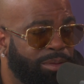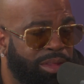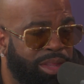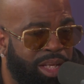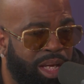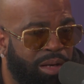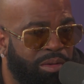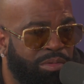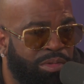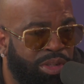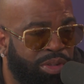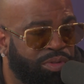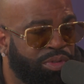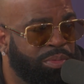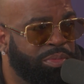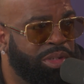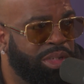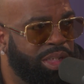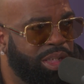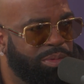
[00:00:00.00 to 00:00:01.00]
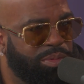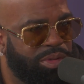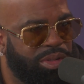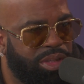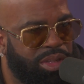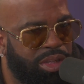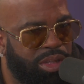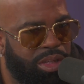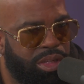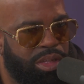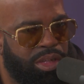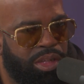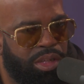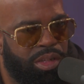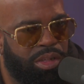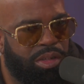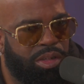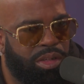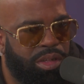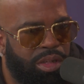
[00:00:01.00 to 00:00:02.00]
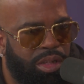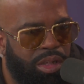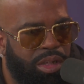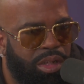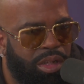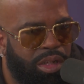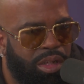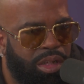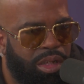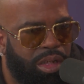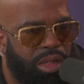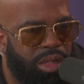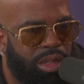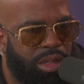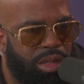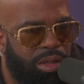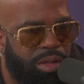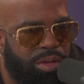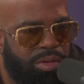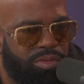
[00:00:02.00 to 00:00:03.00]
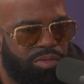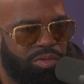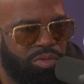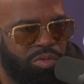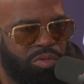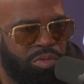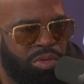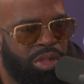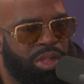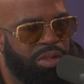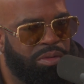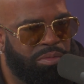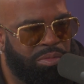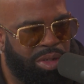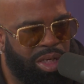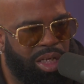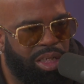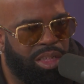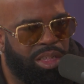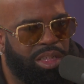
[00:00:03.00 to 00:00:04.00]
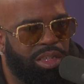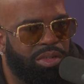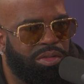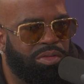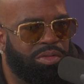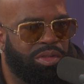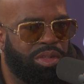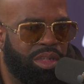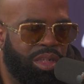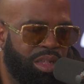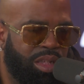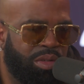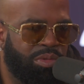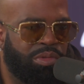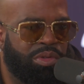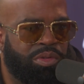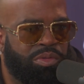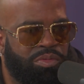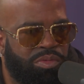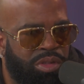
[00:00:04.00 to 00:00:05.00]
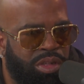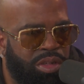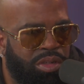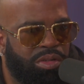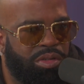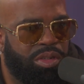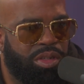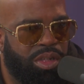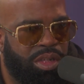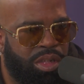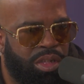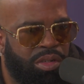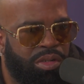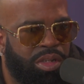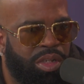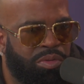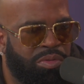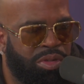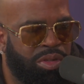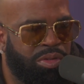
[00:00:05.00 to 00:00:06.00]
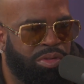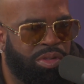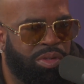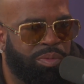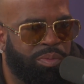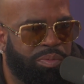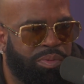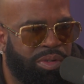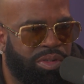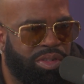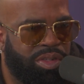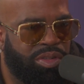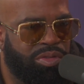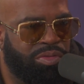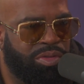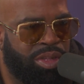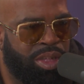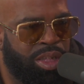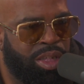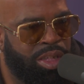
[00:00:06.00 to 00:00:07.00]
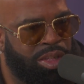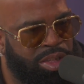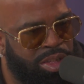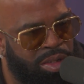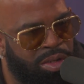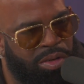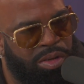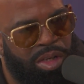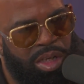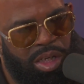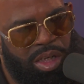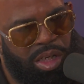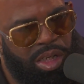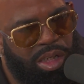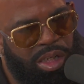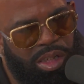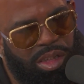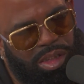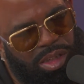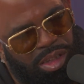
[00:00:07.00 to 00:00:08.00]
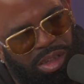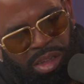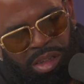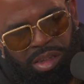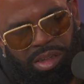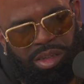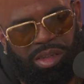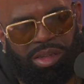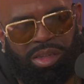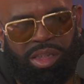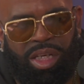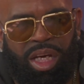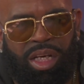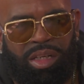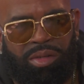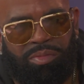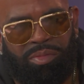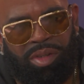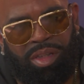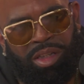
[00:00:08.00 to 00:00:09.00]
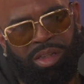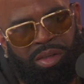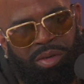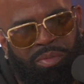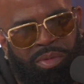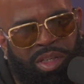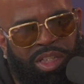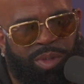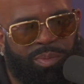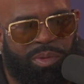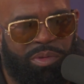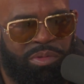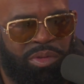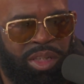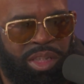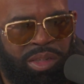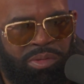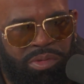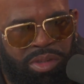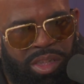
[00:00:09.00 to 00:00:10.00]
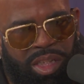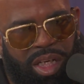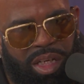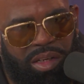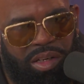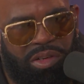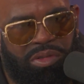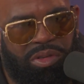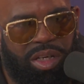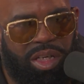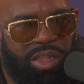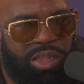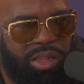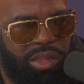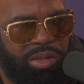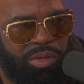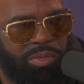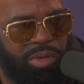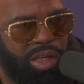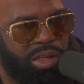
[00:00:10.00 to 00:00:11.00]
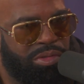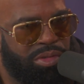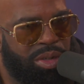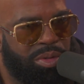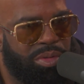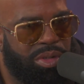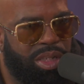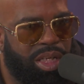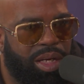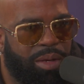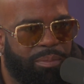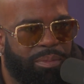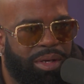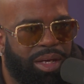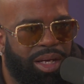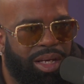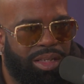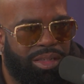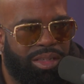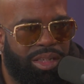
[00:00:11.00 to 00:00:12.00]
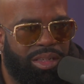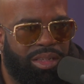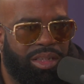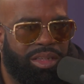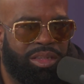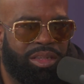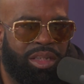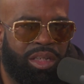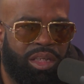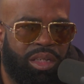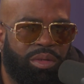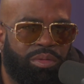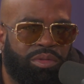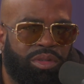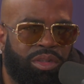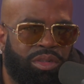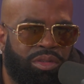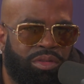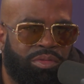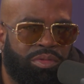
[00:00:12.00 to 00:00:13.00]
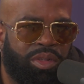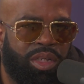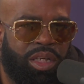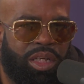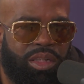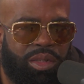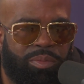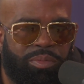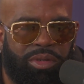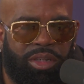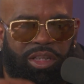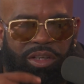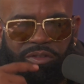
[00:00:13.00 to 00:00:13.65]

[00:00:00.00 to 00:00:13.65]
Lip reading: that was from the neighborhood, and one of them got killed, and the other one, you know, he went through some personal things. So it's kind of, you know, my inspiration was kind of crazy. You know, my grandmother had passed at the time, you know, I had to be